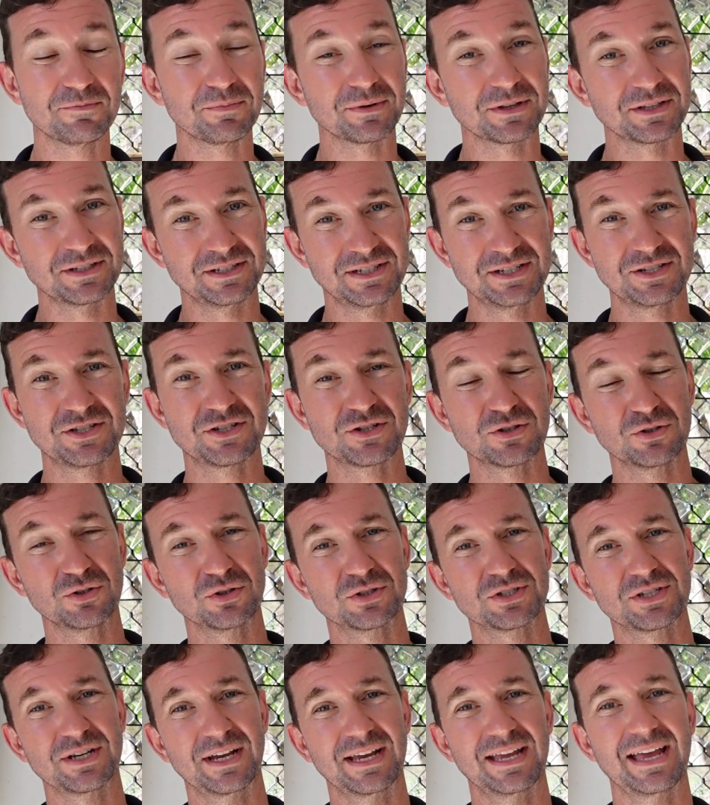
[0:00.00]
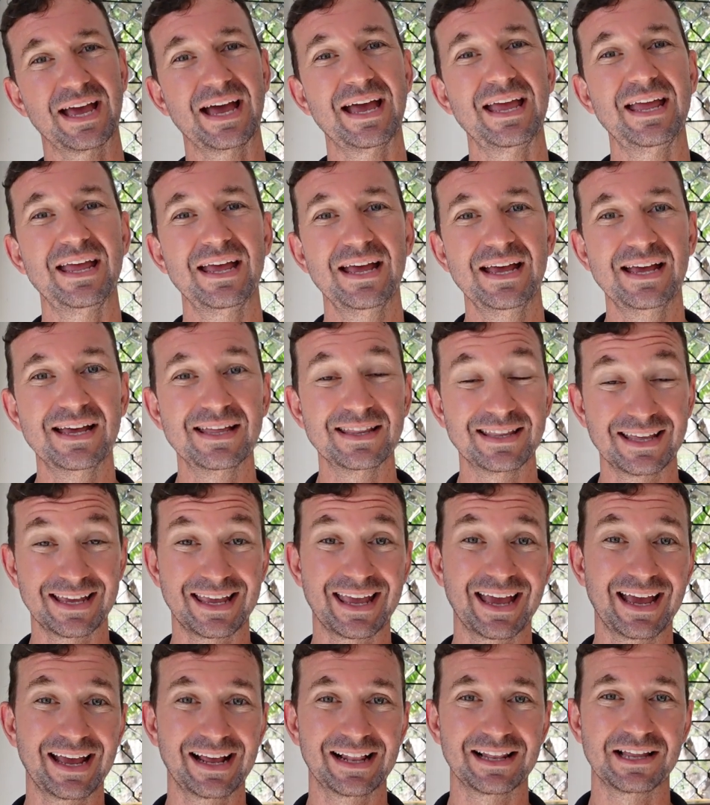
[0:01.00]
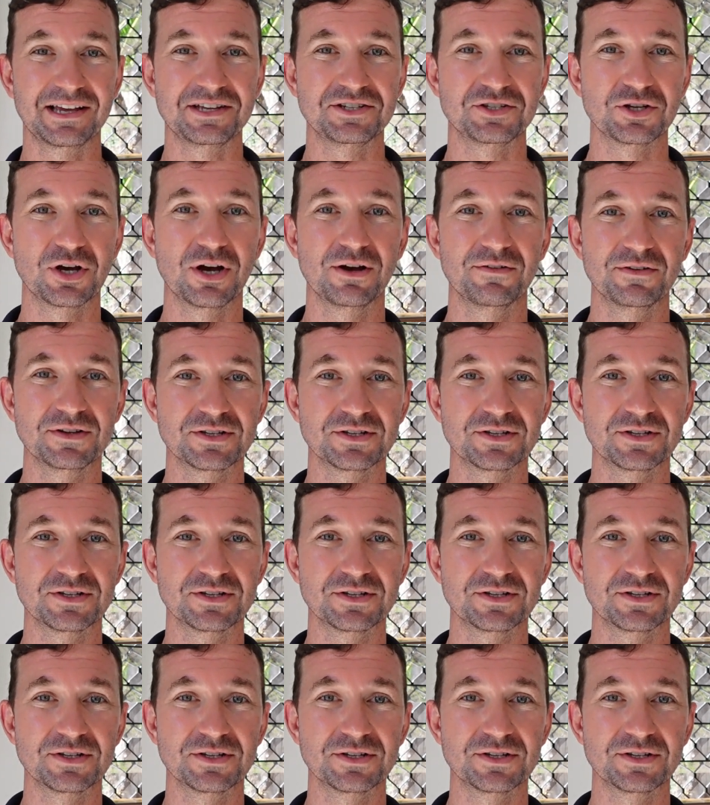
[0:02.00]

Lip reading: but the disc still looks okay, they can glaze over.